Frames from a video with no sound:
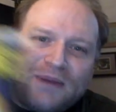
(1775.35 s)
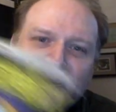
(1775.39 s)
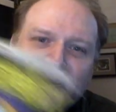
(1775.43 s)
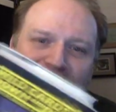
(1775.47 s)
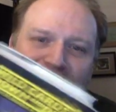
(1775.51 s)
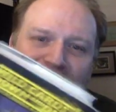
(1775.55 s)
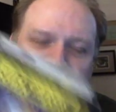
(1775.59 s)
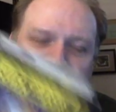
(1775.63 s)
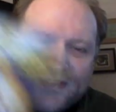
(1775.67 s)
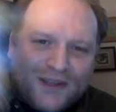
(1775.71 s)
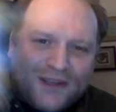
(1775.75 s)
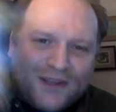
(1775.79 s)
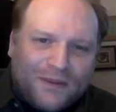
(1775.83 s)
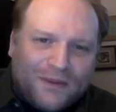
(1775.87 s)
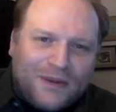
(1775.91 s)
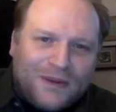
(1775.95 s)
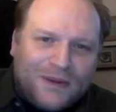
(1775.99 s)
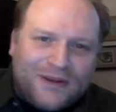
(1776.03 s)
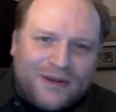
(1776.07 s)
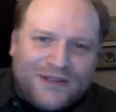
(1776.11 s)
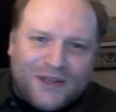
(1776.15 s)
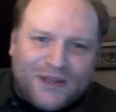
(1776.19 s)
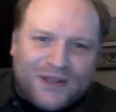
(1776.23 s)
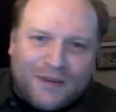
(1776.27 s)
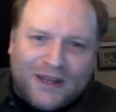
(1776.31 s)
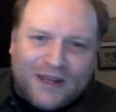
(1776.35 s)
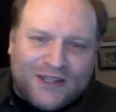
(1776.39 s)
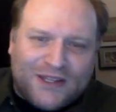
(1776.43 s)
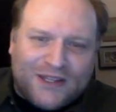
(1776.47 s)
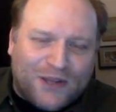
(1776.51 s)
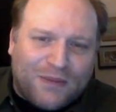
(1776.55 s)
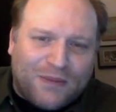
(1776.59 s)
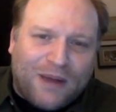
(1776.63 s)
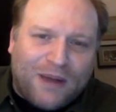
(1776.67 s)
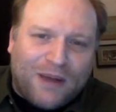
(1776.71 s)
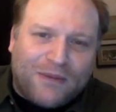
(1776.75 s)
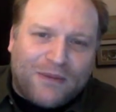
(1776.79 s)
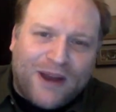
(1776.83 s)
where there's so many
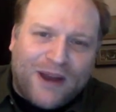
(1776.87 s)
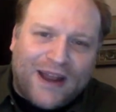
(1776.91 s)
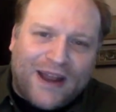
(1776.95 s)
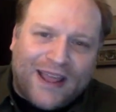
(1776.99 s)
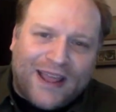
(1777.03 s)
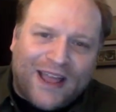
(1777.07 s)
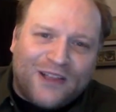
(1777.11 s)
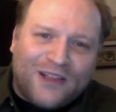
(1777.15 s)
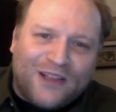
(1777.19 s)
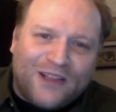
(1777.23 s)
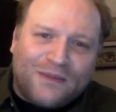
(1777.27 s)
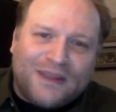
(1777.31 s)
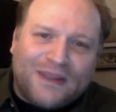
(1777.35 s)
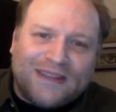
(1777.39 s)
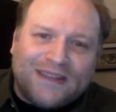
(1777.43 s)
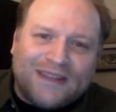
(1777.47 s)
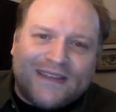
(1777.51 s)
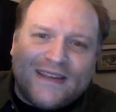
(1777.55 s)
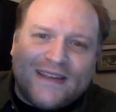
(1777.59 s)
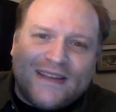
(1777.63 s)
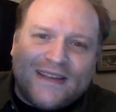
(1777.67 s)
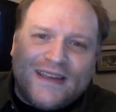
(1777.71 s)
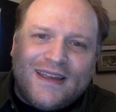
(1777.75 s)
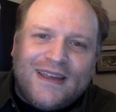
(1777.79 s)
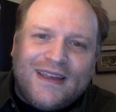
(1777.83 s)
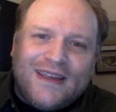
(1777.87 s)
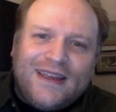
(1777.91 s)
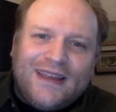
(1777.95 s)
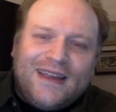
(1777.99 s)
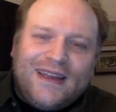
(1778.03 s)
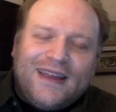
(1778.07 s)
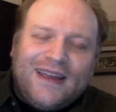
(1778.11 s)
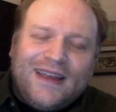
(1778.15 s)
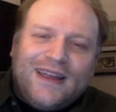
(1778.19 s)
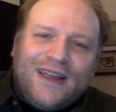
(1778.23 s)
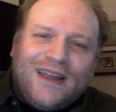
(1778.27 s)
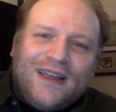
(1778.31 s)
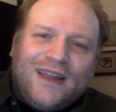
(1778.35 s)
soap operatic elements,
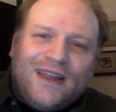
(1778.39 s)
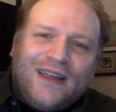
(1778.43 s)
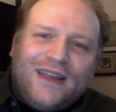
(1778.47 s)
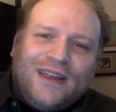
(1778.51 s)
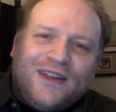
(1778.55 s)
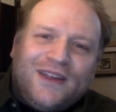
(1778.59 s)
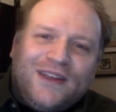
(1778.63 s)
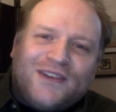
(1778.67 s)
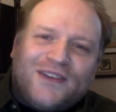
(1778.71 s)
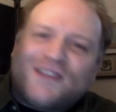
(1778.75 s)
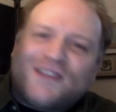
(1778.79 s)
you're